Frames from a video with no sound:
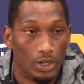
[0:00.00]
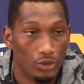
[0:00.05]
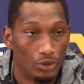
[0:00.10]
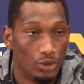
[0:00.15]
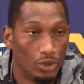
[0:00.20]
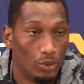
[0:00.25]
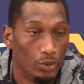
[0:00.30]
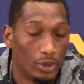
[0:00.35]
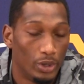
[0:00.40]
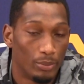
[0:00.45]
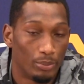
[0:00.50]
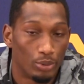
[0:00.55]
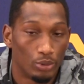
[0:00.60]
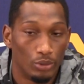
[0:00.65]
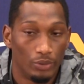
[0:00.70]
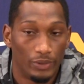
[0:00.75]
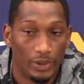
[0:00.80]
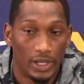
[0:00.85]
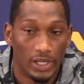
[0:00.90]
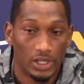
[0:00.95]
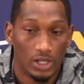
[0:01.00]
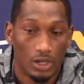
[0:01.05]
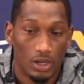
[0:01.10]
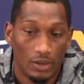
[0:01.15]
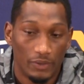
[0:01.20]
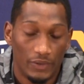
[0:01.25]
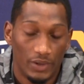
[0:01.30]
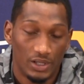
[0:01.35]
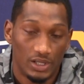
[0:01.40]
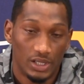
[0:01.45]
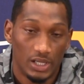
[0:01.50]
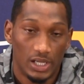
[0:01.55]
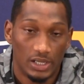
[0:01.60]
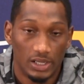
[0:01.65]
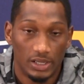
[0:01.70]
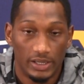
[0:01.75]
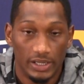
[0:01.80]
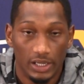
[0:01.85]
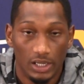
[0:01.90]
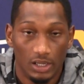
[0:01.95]
you know, we're improving as an offense and as
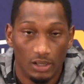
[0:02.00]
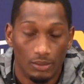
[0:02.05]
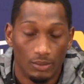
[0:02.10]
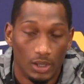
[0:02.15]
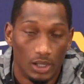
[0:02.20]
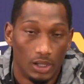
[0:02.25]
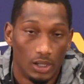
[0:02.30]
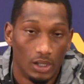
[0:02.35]
a team.